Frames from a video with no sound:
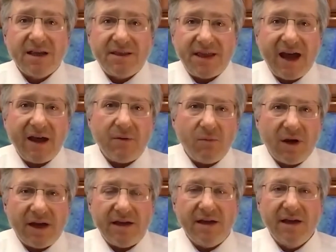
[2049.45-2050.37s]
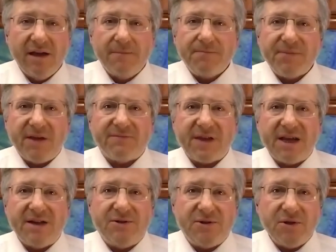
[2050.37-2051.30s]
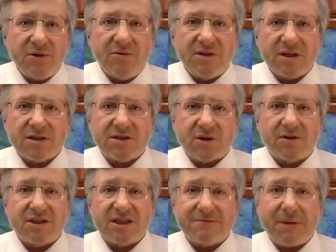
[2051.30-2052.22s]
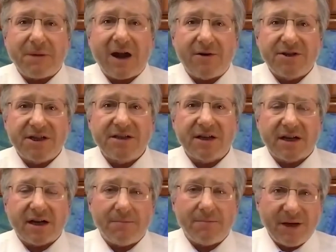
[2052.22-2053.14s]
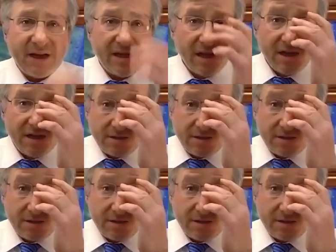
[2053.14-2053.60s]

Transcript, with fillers: That way, if they do start disparaging the company, yeah.